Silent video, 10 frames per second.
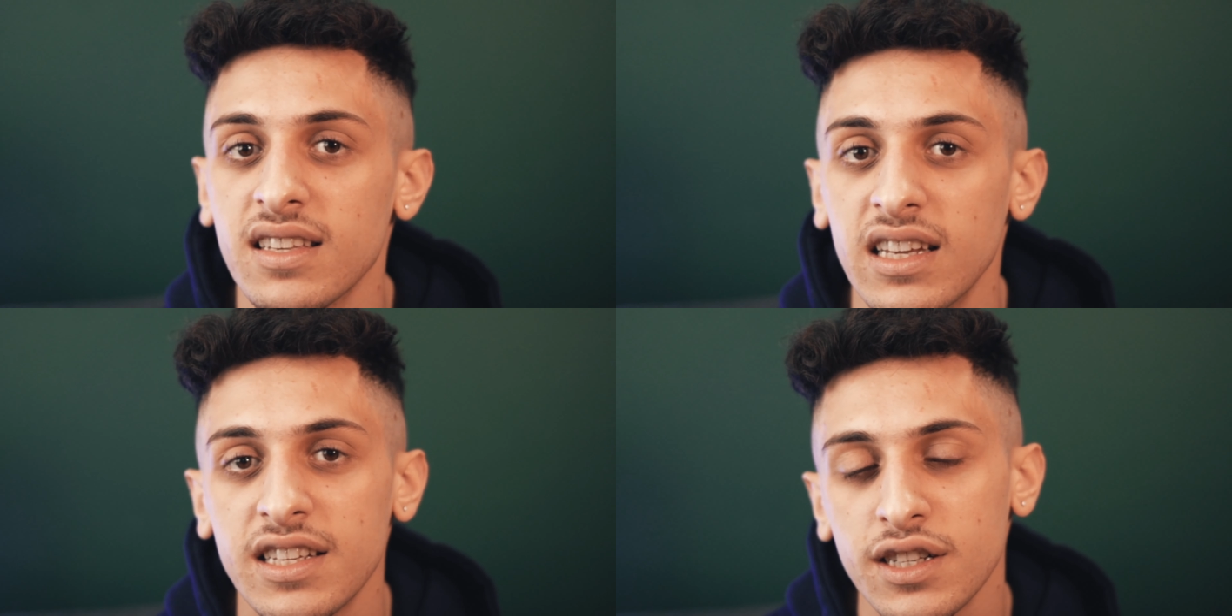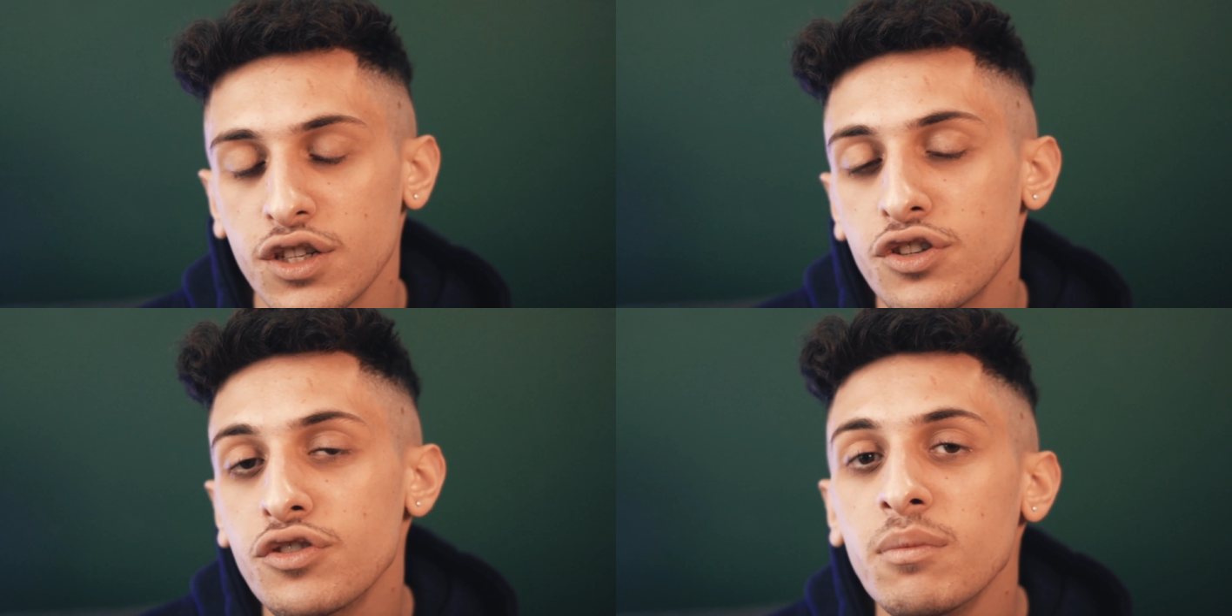it is
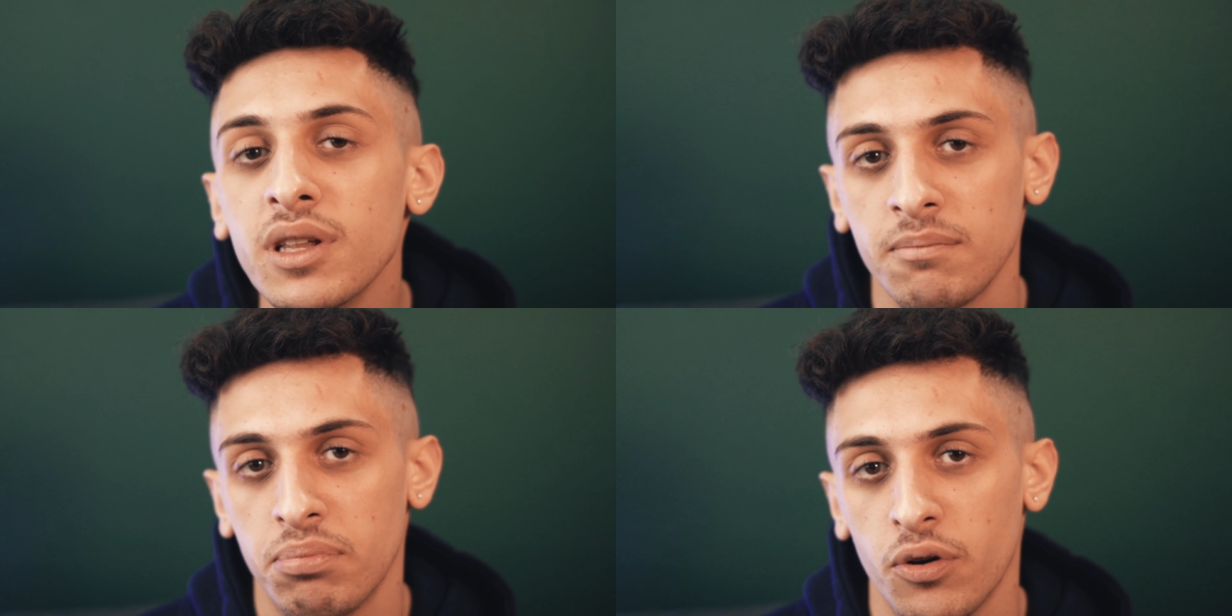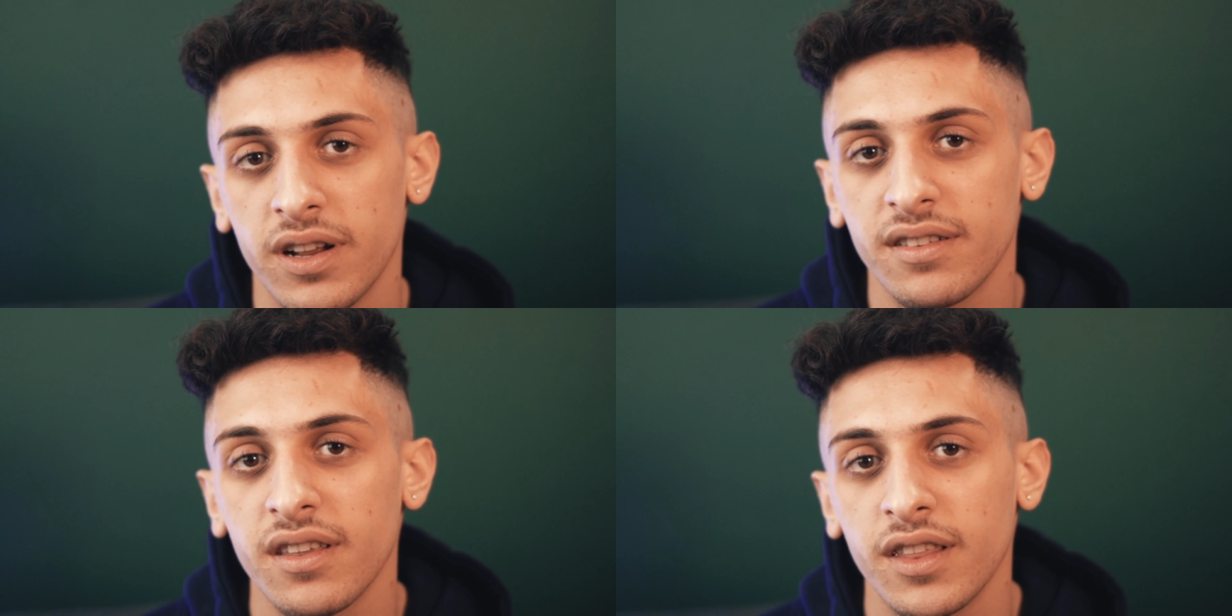extremely
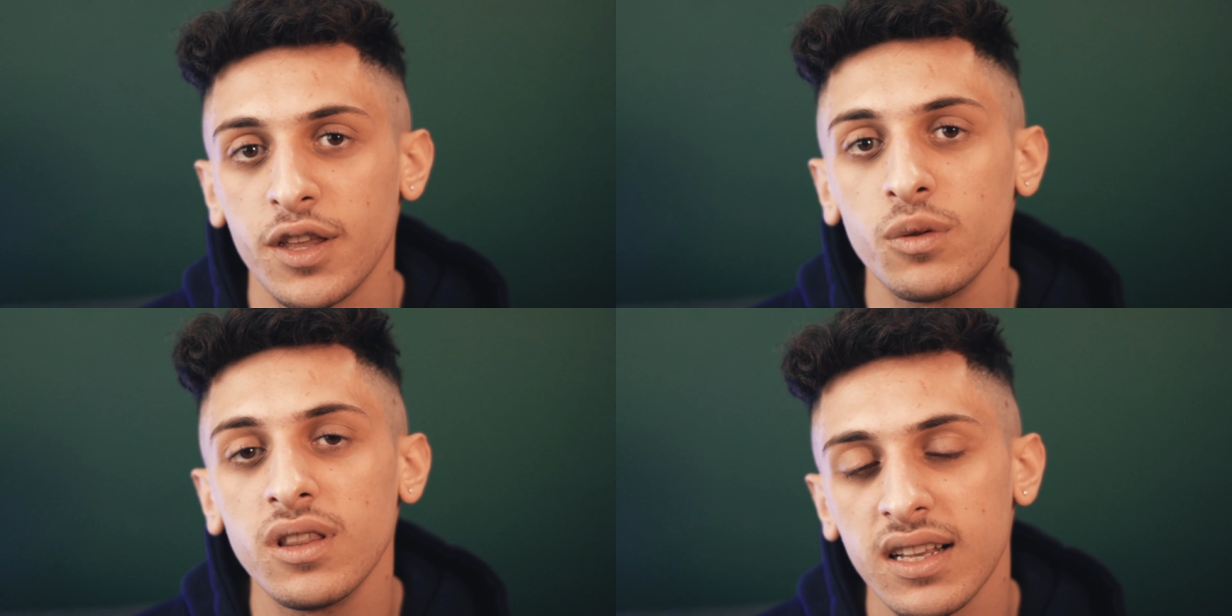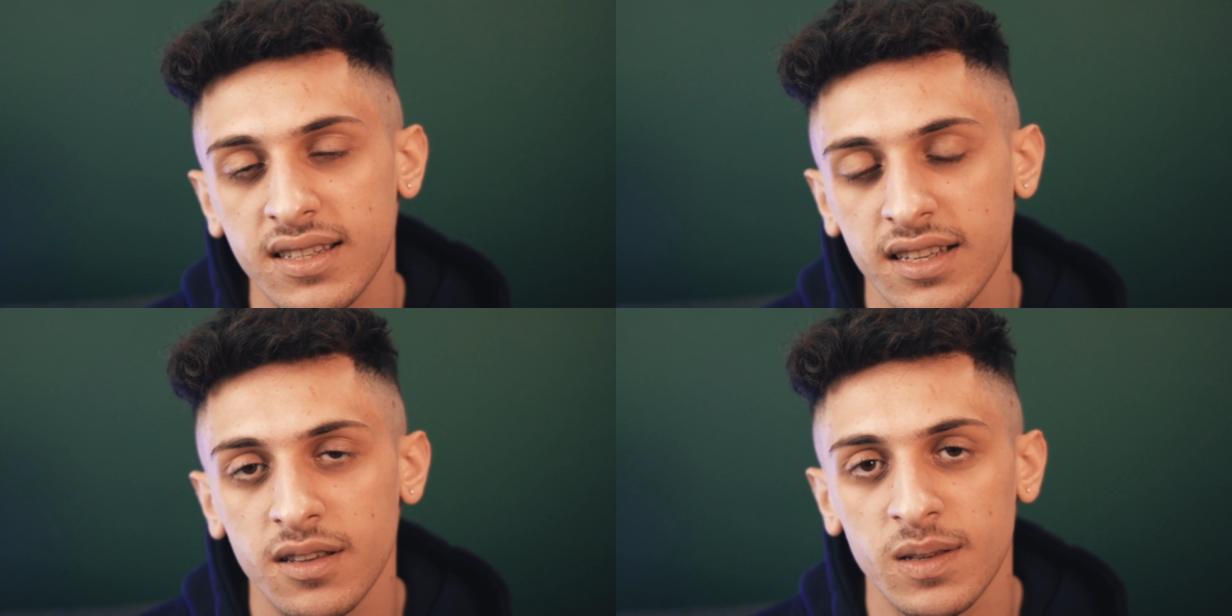important that you
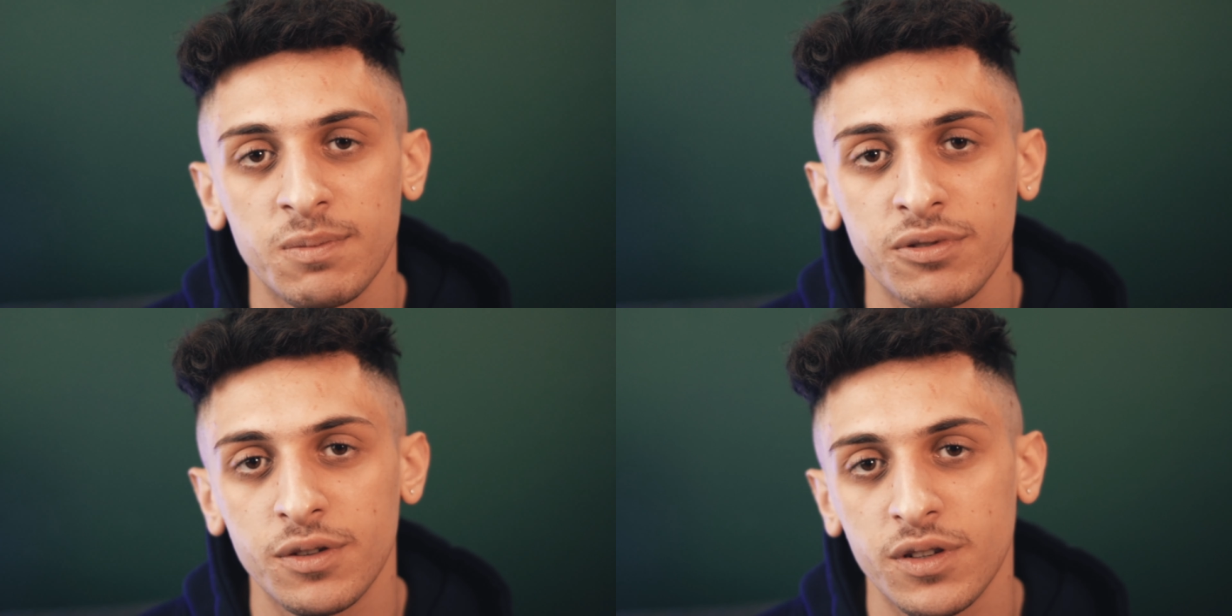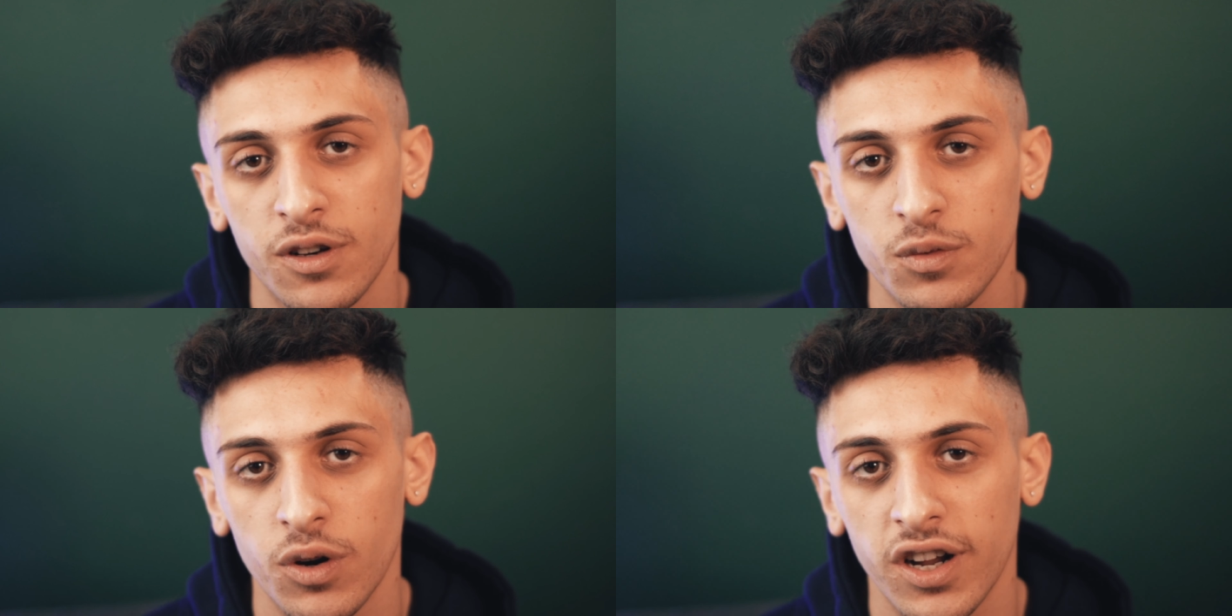listen to this
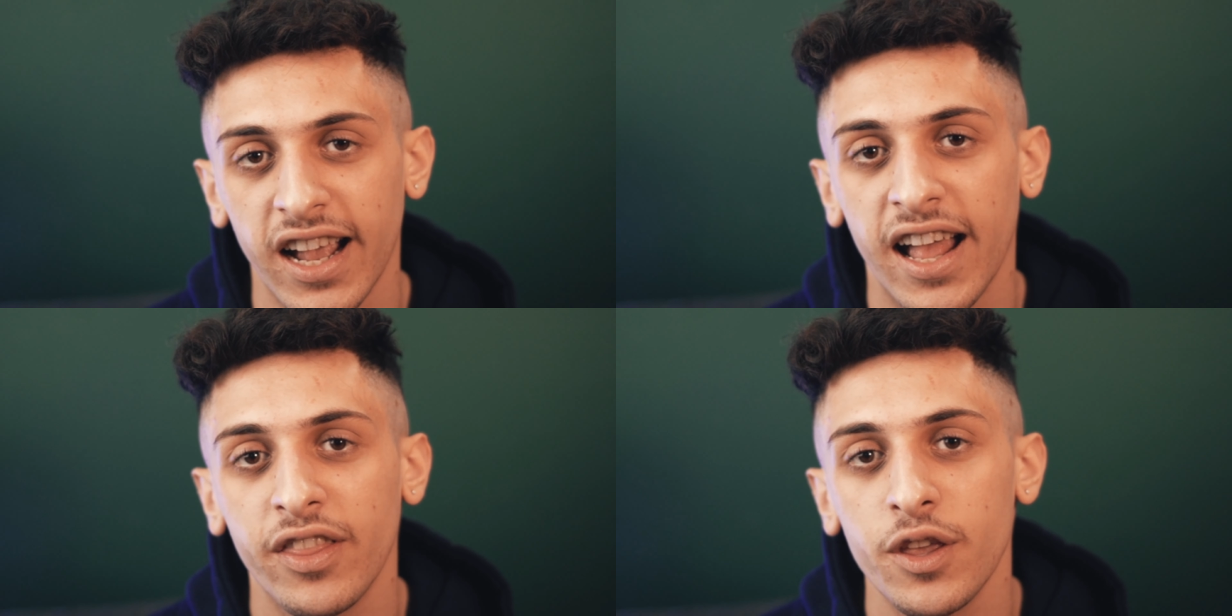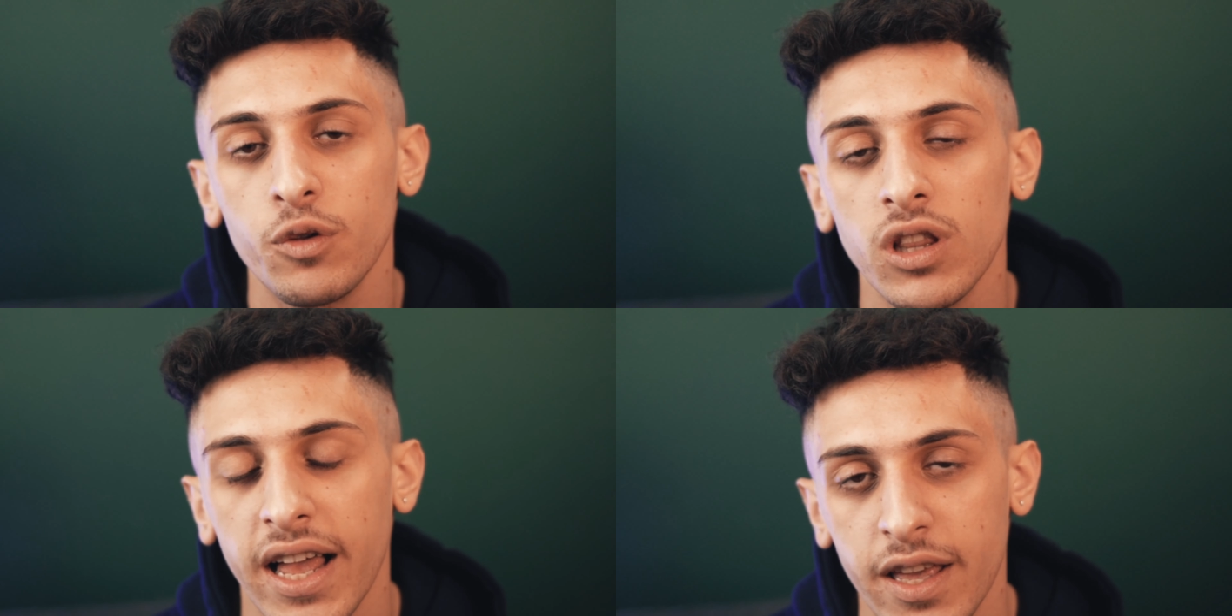producer's work and that you
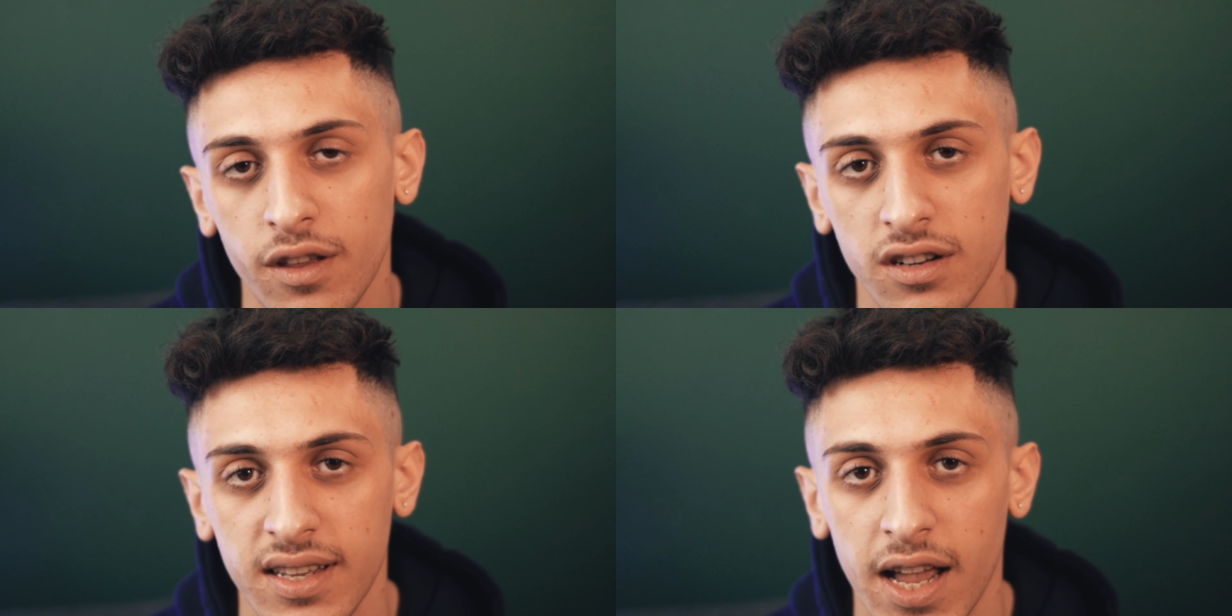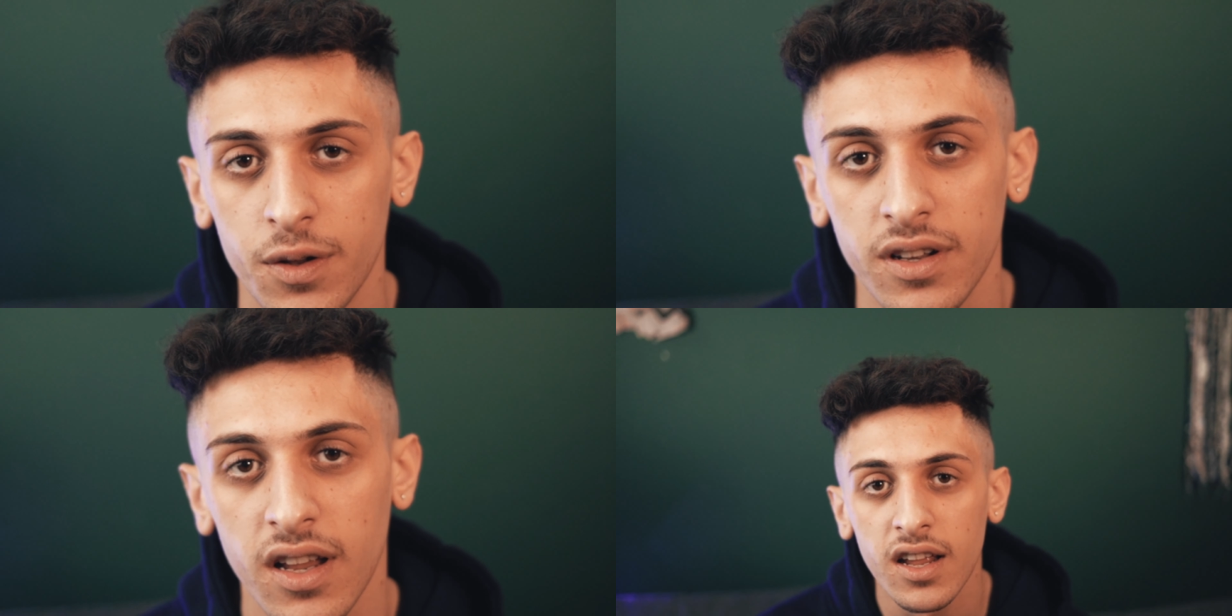like their sound.